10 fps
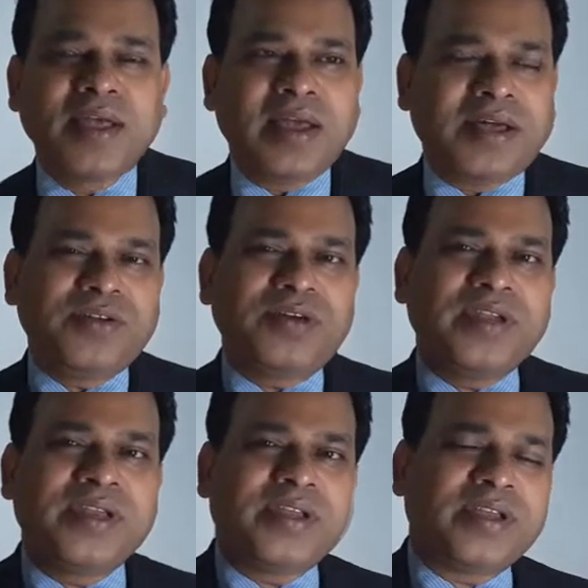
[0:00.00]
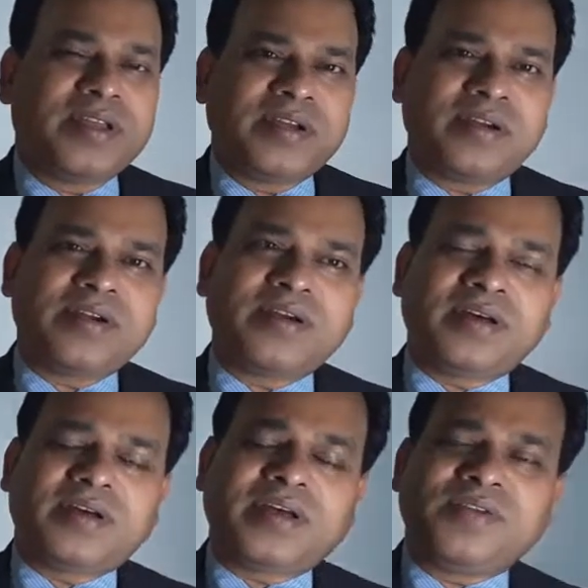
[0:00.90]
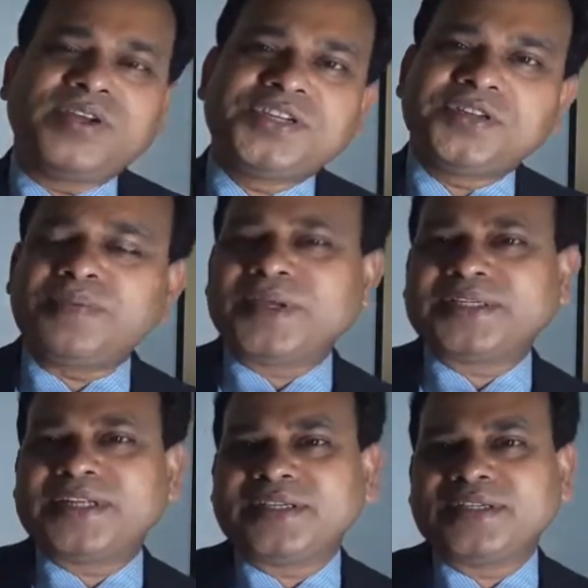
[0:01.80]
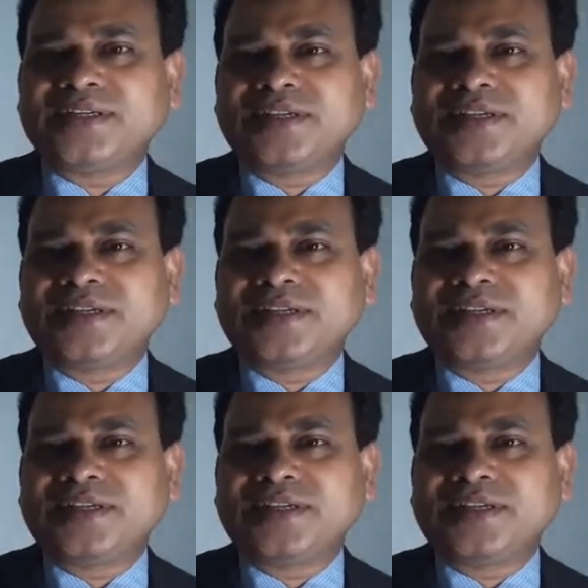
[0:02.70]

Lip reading: And you know, in your aviation business,